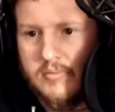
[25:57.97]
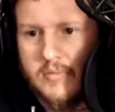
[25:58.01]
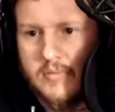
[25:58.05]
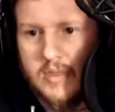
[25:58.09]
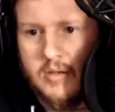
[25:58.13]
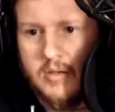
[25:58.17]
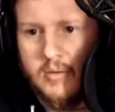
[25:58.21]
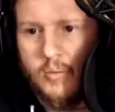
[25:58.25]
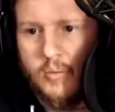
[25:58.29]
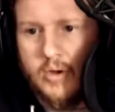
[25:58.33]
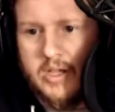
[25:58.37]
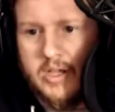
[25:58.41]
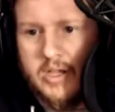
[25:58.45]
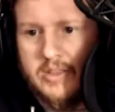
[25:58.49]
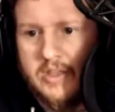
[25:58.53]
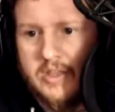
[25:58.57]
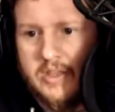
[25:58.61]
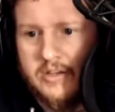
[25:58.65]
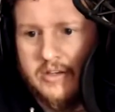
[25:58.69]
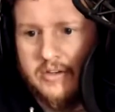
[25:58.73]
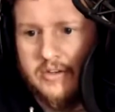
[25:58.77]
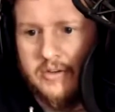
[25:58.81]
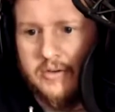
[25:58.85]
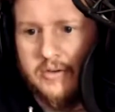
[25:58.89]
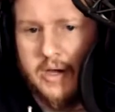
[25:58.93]
What can they
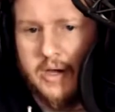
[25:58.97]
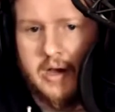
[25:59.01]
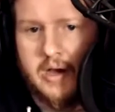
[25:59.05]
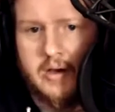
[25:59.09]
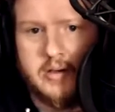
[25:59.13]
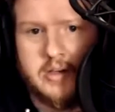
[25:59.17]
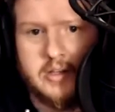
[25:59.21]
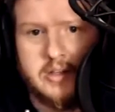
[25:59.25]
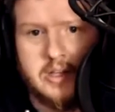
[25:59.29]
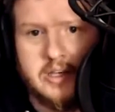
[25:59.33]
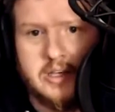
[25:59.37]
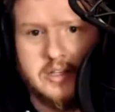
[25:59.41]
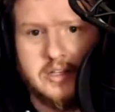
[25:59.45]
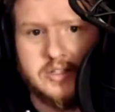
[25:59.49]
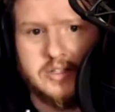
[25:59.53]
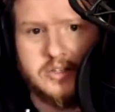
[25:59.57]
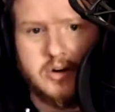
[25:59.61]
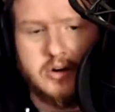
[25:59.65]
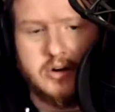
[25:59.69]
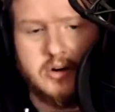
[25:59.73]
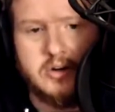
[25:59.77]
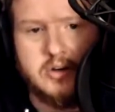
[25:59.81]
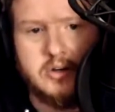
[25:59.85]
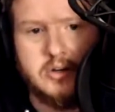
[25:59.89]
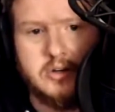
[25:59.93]
do? How can they get
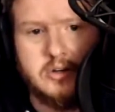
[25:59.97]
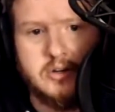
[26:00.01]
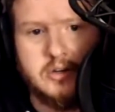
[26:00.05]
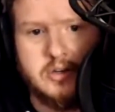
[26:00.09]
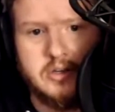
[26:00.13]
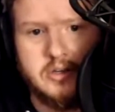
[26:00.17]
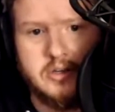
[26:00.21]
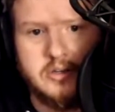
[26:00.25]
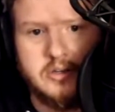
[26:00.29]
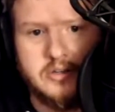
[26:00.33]
started in